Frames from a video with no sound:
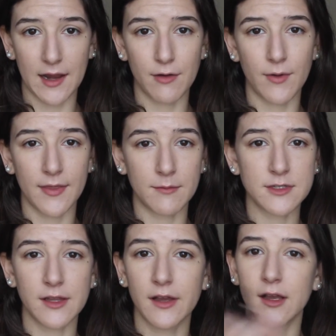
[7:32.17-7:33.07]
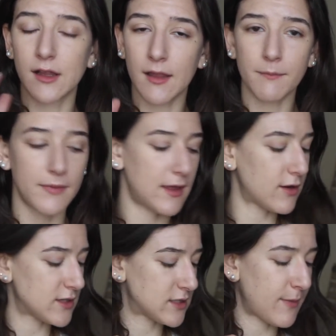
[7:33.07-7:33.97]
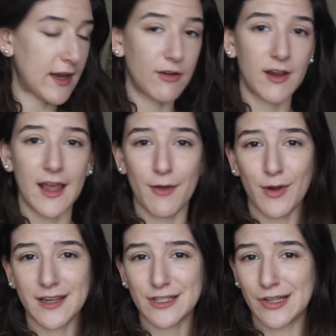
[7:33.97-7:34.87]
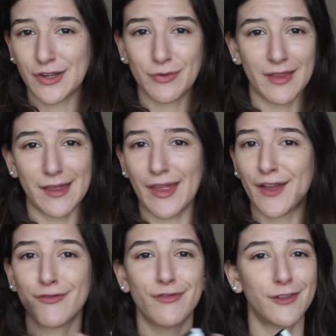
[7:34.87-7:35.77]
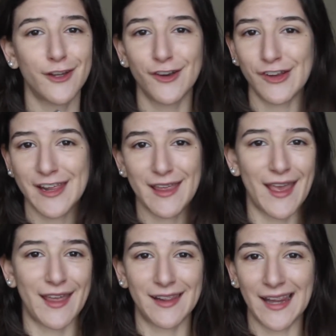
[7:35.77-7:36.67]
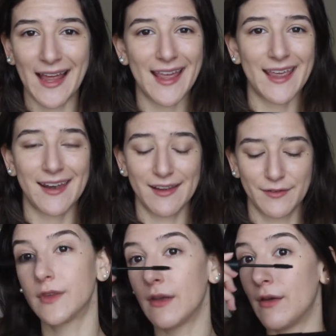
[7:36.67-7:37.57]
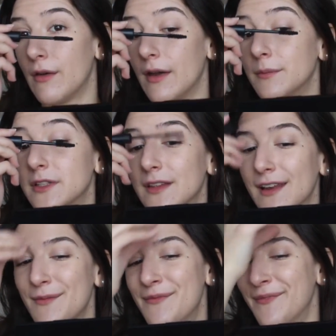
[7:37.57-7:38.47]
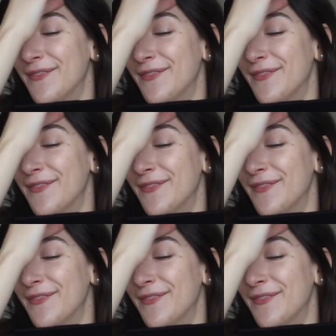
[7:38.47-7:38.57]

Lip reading: I don't want them to look clumpy or spidery. I want it to look really like flirty and light. So I'm just gonna